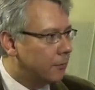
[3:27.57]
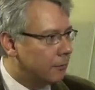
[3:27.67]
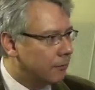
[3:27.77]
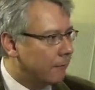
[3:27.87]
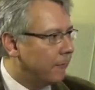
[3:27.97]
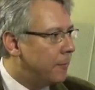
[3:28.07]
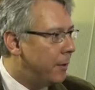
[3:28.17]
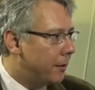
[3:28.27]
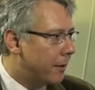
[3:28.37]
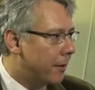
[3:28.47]
Some
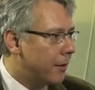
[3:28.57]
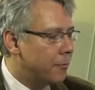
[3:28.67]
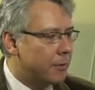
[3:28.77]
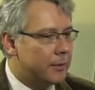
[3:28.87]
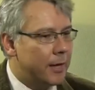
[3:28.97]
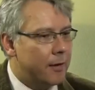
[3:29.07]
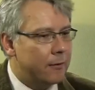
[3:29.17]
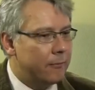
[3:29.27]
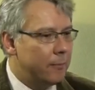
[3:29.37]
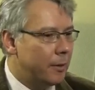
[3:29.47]
familiarity with the
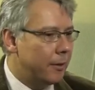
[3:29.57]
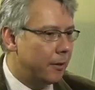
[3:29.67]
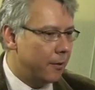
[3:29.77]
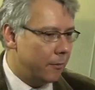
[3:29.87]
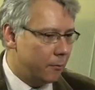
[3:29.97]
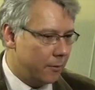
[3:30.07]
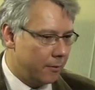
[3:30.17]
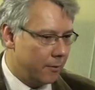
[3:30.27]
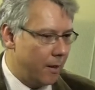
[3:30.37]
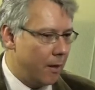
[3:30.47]
town, familiarity
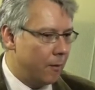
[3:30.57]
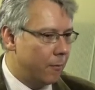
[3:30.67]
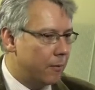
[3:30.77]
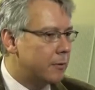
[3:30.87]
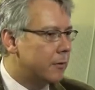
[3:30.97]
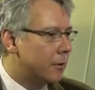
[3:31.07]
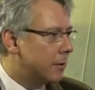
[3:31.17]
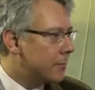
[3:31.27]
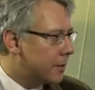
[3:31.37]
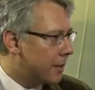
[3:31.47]
with the
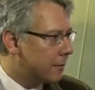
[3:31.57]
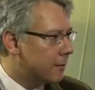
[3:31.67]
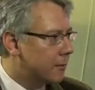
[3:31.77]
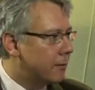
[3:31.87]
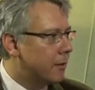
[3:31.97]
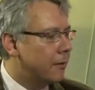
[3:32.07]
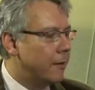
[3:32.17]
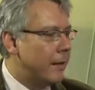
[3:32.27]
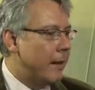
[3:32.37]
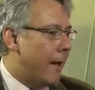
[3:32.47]
circumstances,
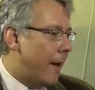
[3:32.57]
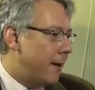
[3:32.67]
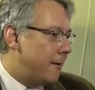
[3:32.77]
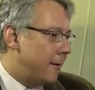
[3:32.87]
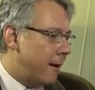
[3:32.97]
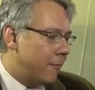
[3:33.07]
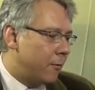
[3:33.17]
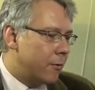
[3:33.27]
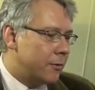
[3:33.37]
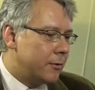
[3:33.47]
and
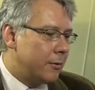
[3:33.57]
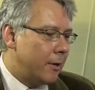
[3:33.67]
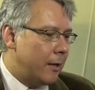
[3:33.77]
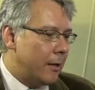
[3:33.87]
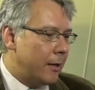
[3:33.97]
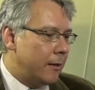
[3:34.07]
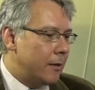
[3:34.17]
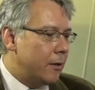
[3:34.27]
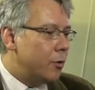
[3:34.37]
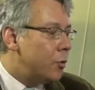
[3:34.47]
of course
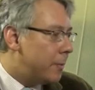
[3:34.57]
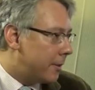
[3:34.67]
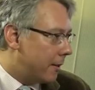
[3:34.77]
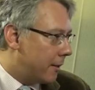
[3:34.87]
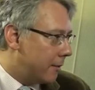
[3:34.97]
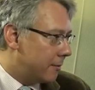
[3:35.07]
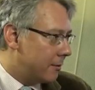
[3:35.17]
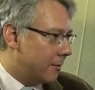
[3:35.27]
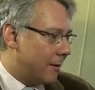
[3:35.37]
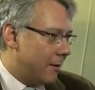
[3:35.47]
the UDBA things.